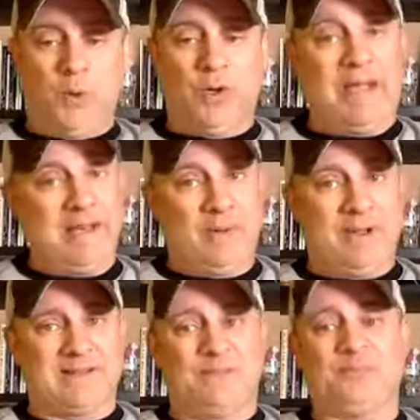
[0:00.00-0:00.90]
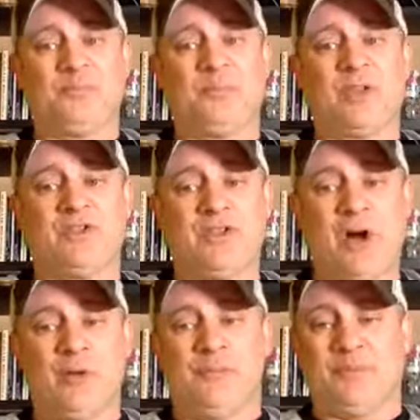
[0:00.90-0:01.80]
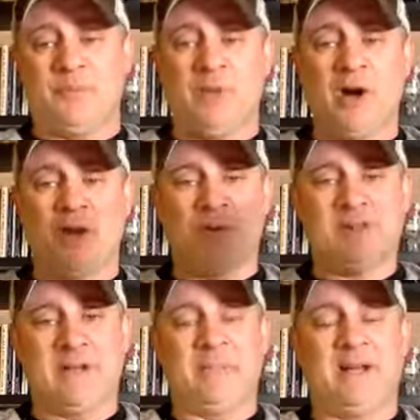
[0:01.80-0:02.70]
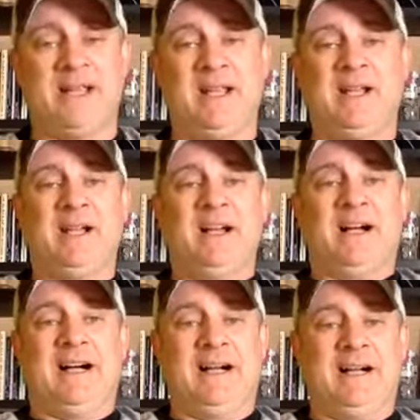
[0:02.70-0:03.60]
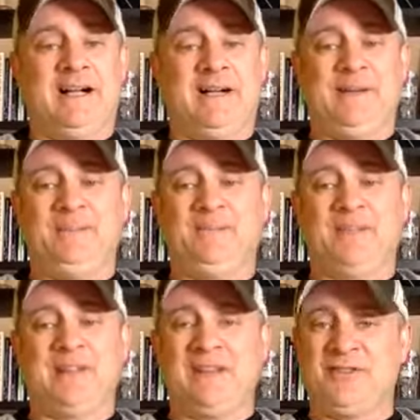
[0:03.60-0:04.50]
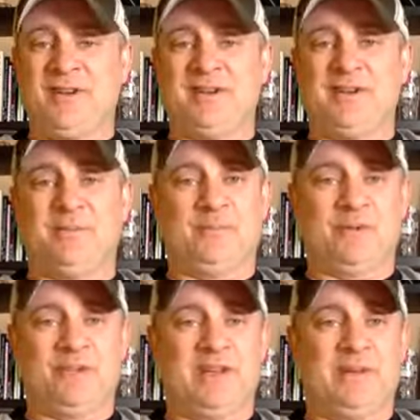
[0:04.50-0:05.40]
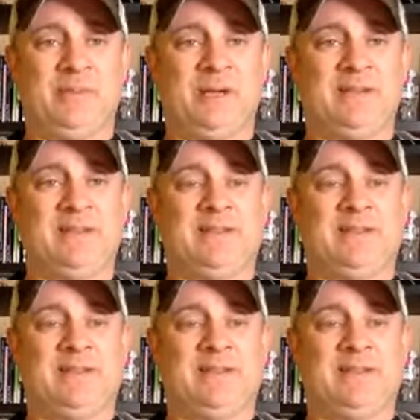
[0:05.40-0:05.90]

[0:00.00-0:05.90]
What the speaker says: anyways, so Mark, what's up, buddy? Glad you're on here. Appreciate you, boss.